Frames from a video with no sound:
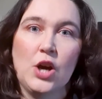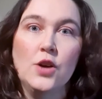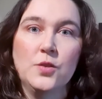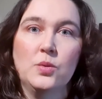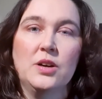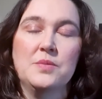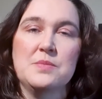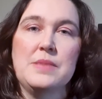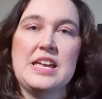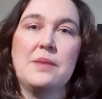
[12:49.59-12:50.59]
overwhelmed and
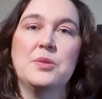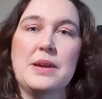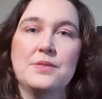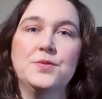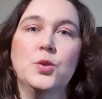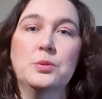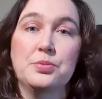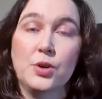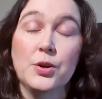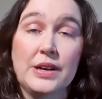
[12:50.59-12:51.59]
being able to make forward
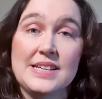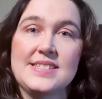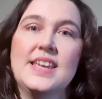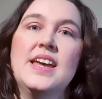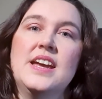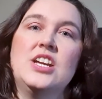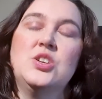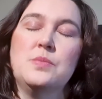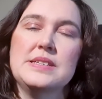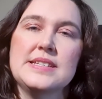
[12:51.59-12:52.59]
progress in your
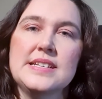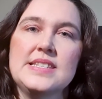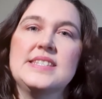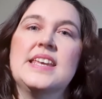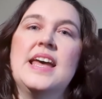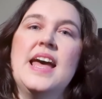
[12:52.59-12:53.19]
business